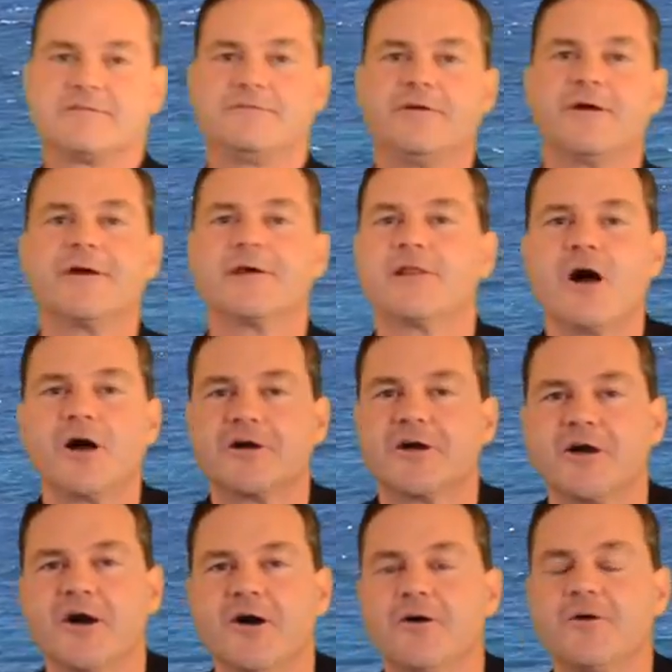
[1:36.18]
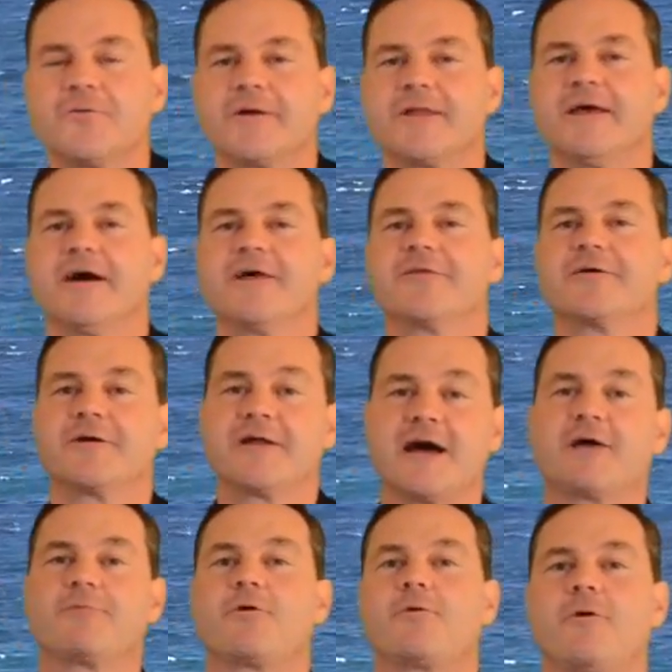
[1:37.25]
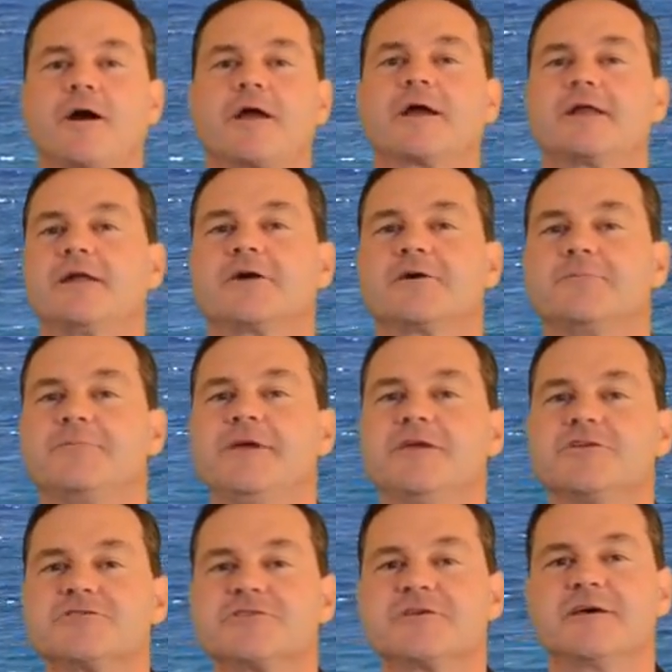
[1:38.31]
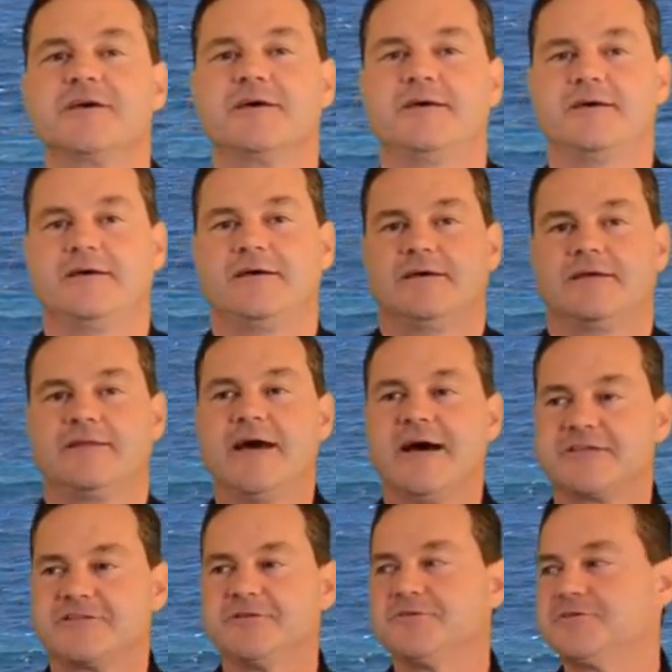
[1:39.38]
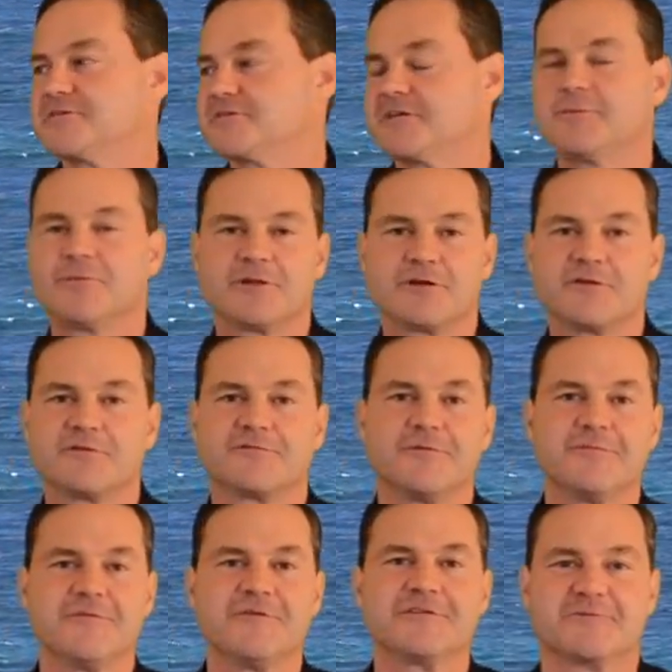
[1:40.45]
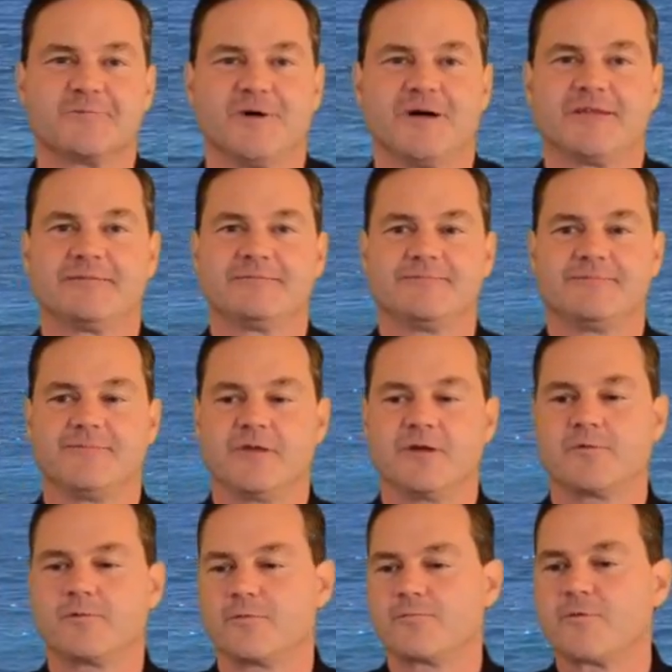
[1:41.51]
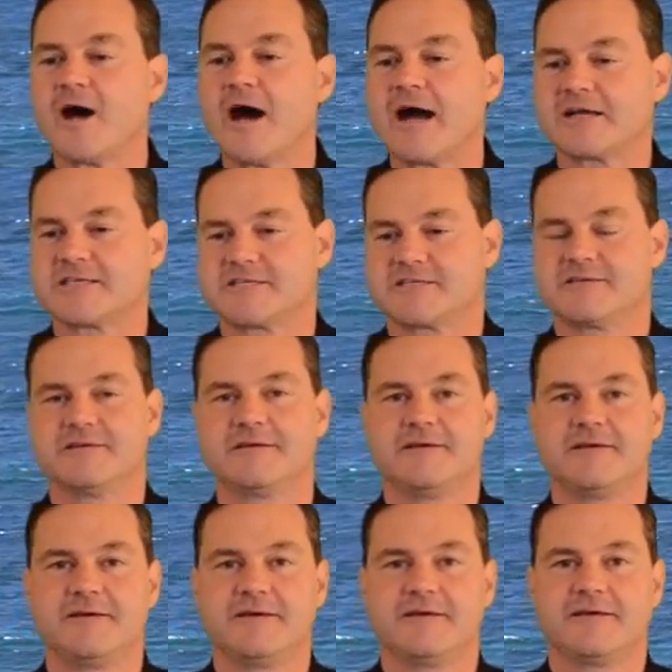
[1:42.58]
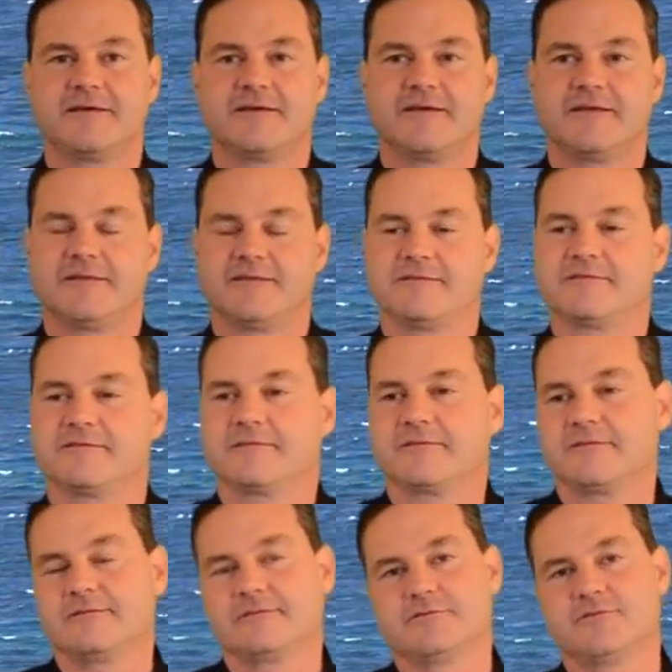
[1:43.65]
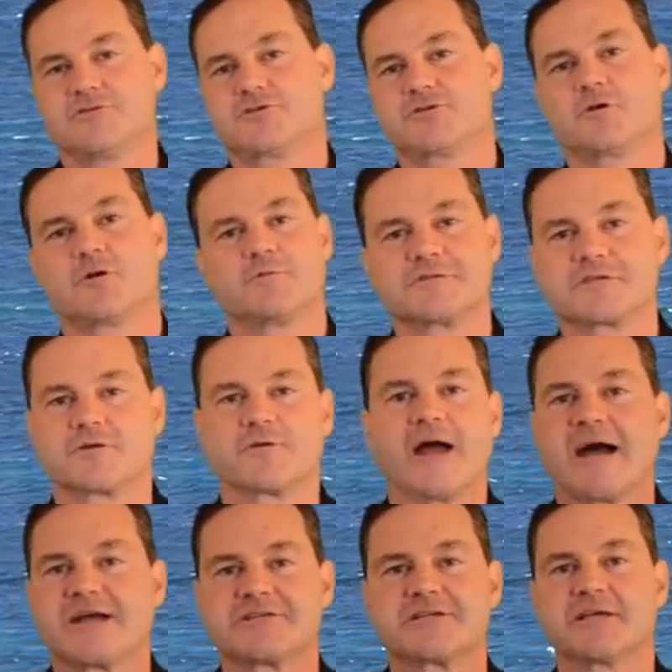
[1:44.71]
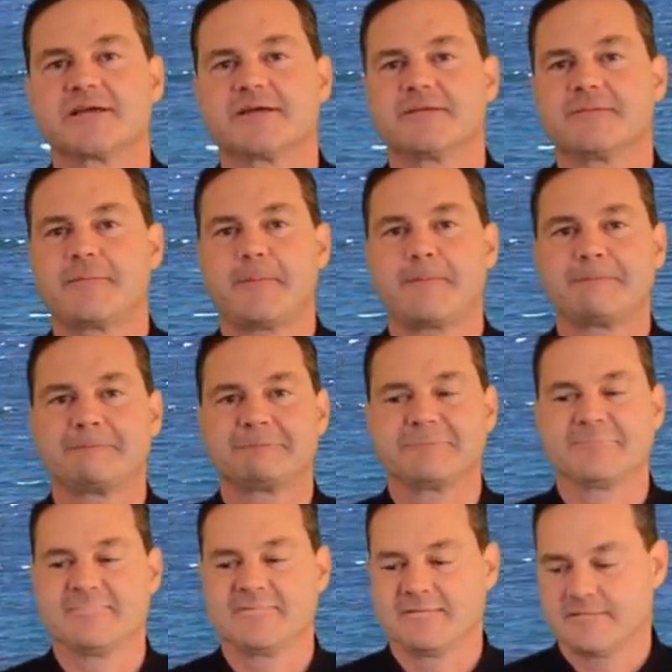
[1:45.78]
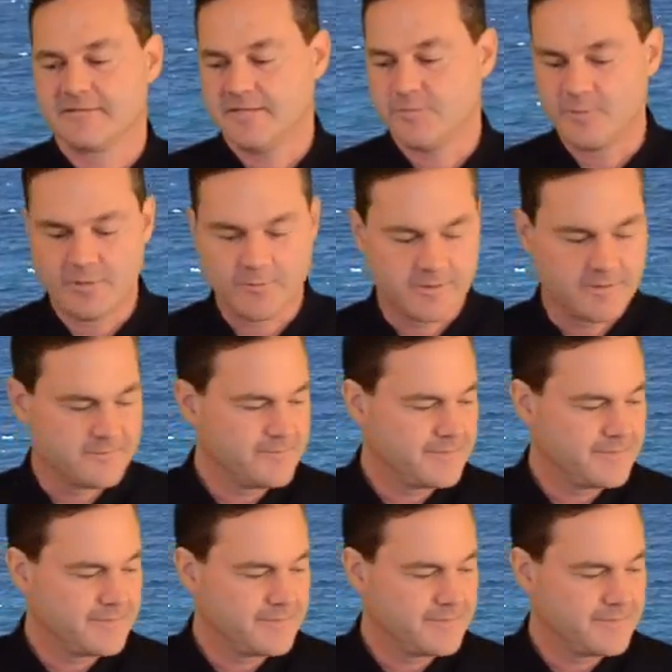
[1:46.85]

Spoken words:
very long ago when Heather and I were walking along the beach, not too dissimilar from this one. There were rocks, the shore was crashing, and we were